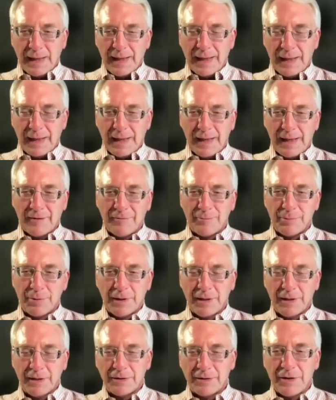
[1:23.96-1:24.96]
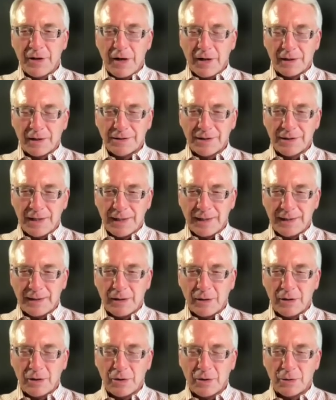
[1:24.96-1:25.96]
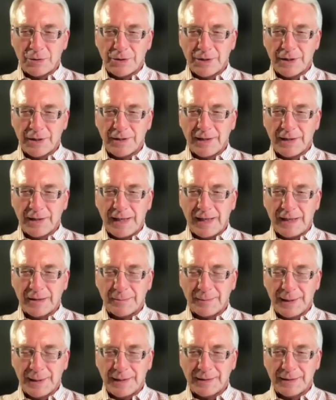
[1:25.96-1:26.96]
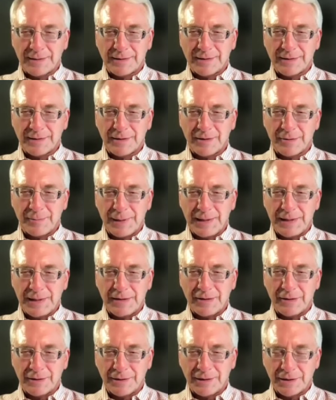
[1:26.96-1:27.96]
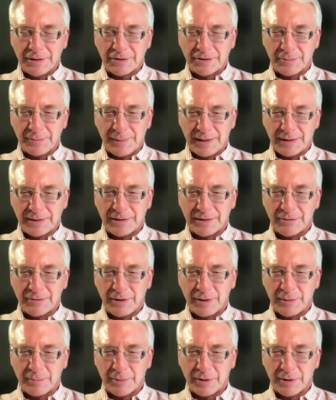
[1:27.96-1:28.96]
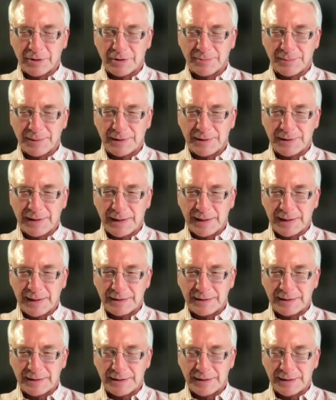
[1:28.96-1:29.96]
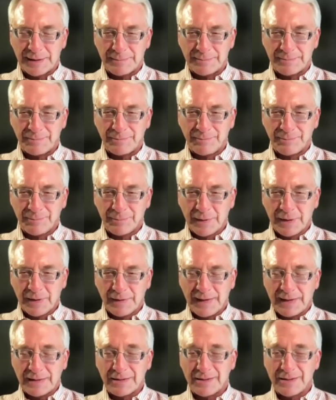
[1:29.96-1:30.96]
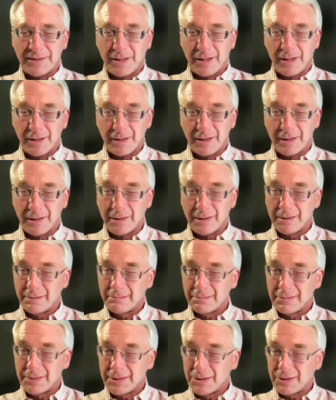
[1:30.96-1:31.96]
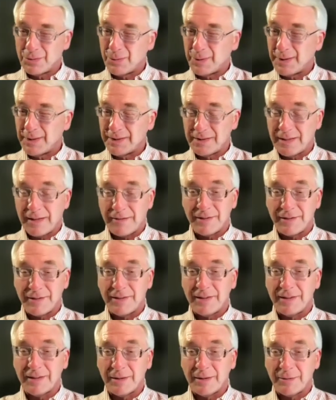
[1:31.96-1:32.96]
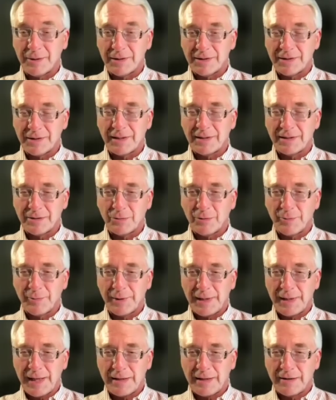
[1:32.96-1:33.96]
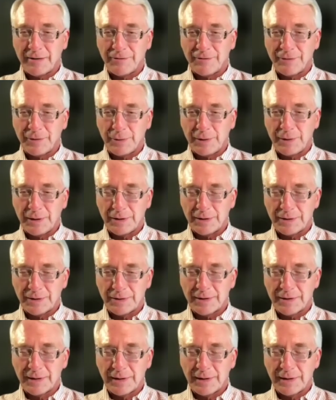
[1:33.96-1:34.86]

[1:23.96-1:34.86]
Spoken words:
have pretty good knowledge. I co-chair the AMA's Committee on Digital Medicine Reimbursement, and that started in 2017, I want to say. So we've been at it a few years.